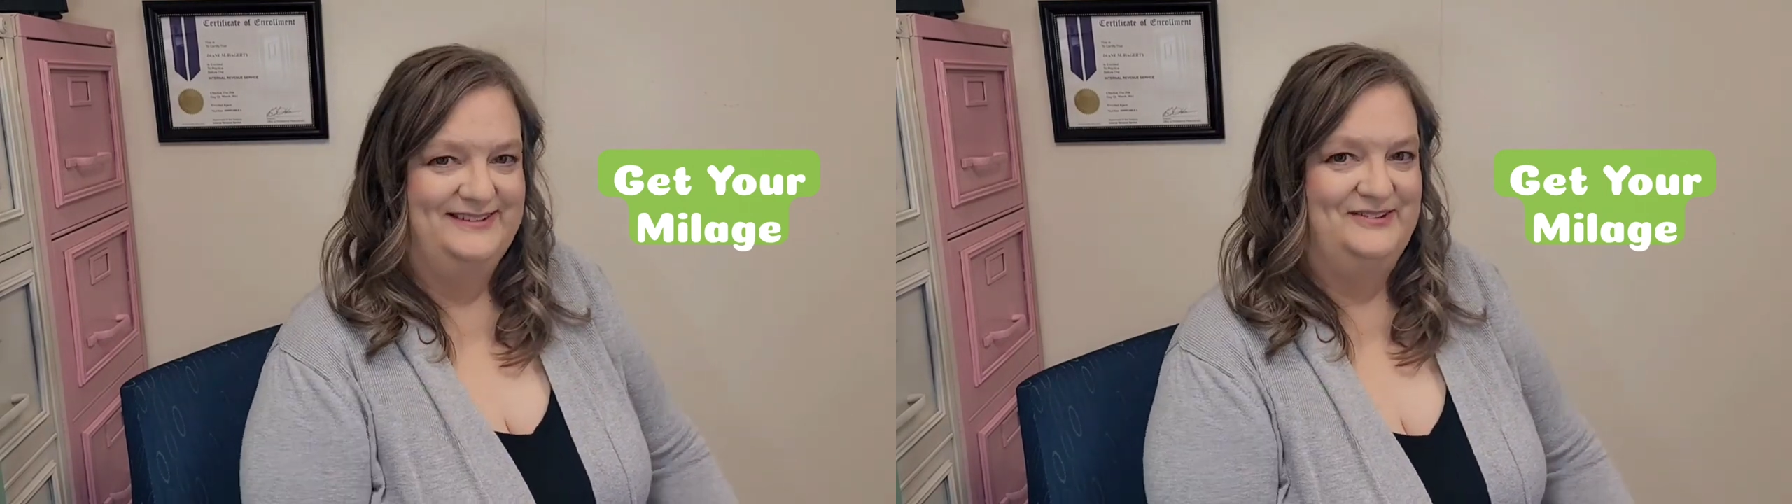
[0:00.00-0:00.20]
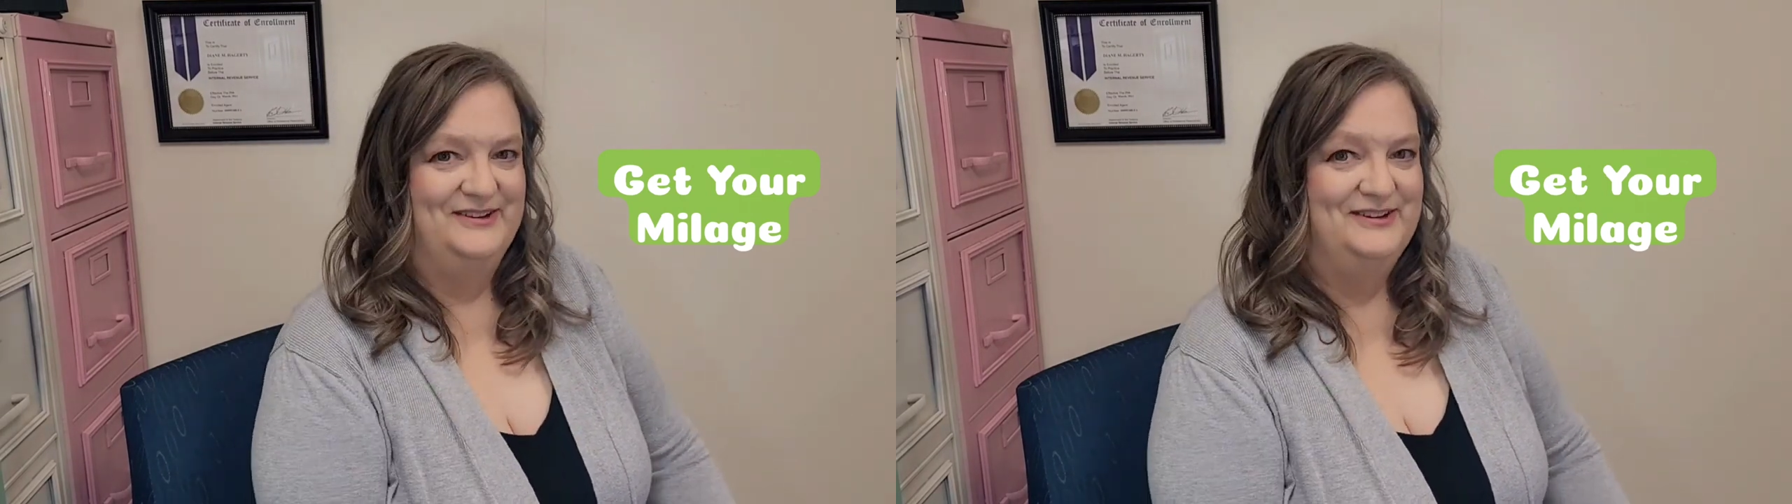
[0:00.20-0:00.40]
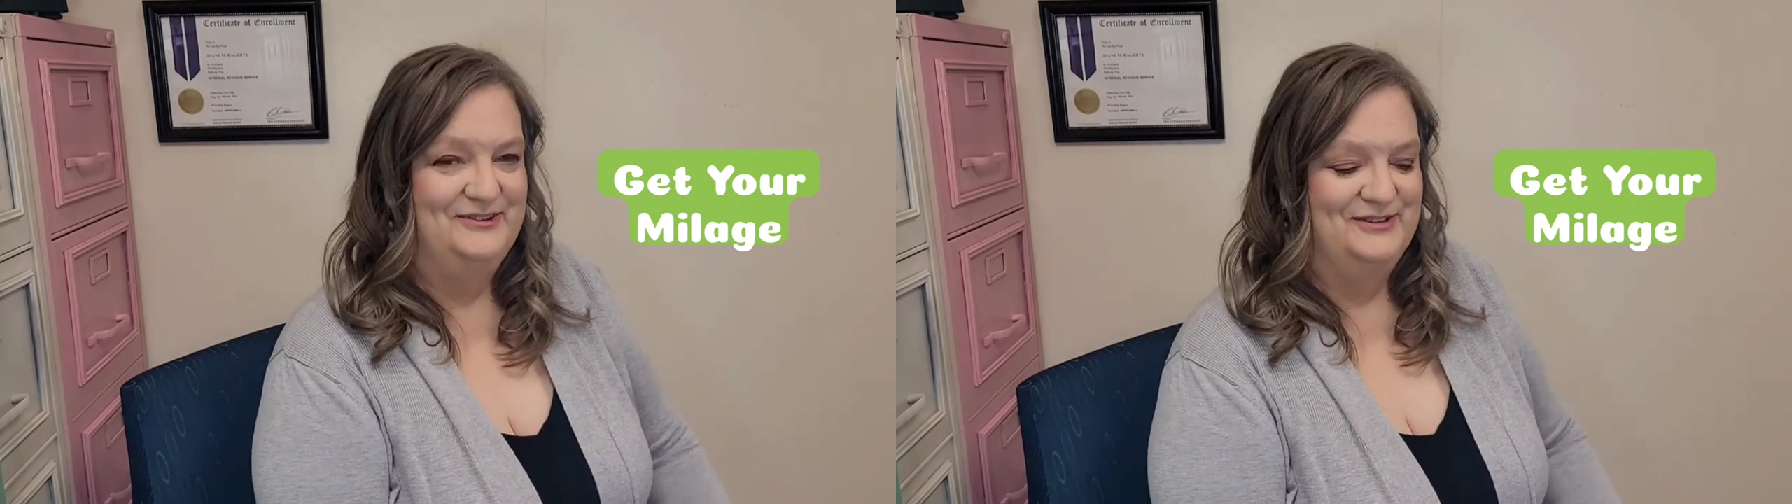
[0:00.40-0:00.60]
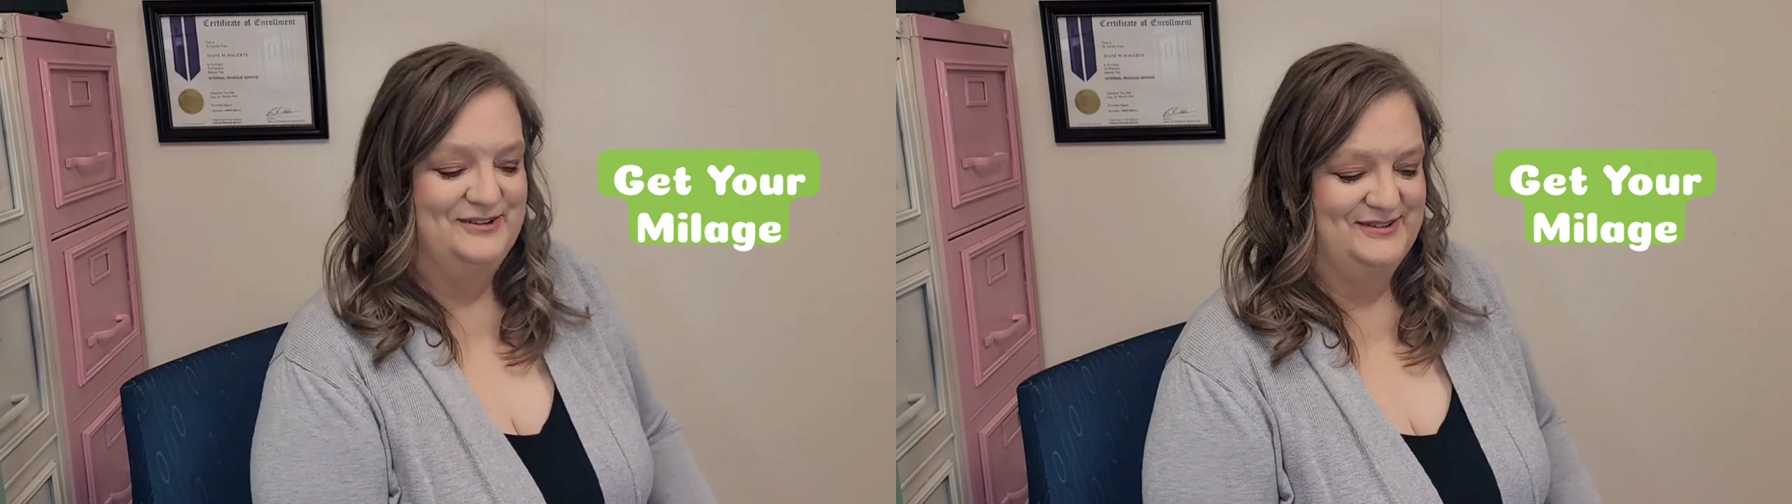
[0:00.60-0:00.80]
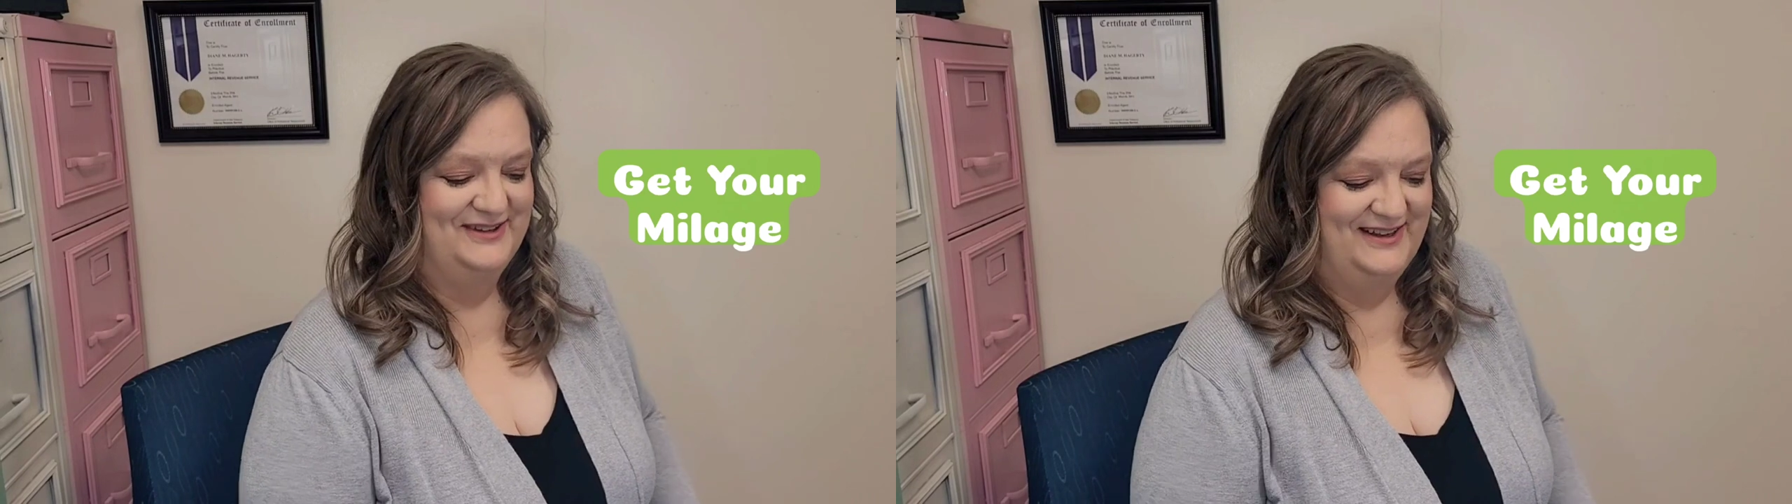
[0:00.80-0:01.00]
you can do
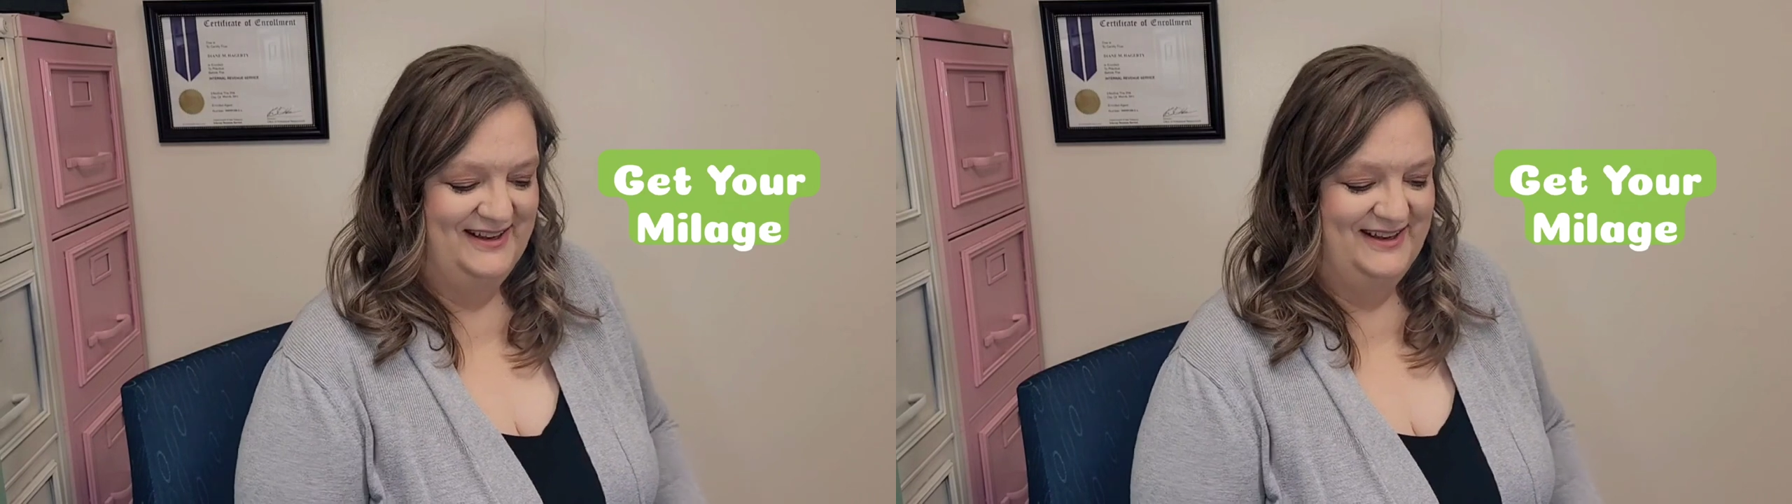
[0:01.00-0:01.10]
this.